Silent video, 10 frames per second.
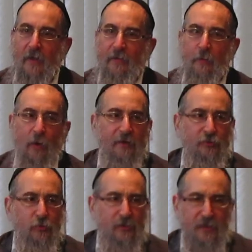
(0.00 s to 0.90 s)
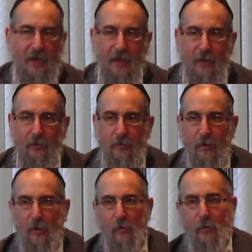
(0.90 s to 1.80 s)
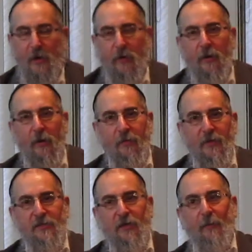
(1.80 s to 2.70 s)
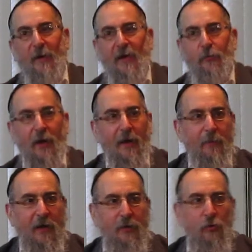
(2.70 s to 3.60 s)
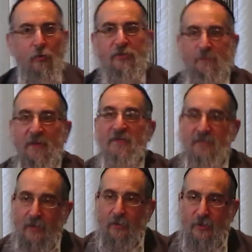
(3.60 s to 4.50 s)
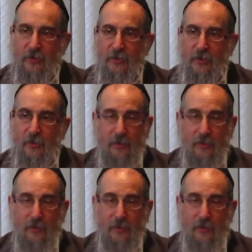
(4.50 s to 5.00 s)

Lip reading: and they went to a town where there's a Chabad rabbi who speaks English.